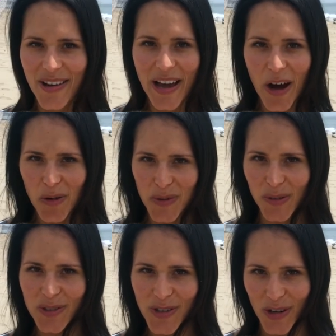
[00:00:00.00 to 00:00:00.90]
So I hope
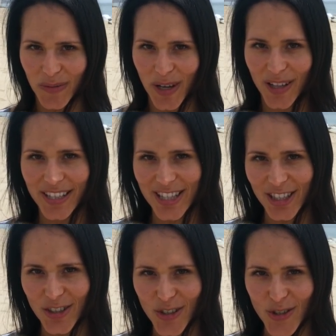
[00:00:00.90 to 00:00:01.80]
you will join me on
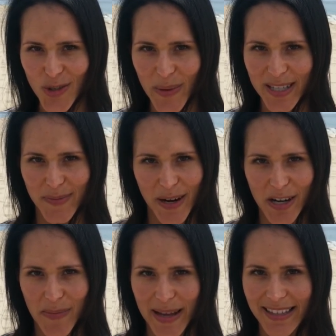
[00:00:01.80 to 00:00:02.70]
this little YouTube
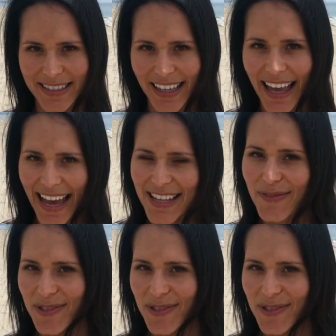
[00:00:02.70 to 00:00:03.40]
experiment and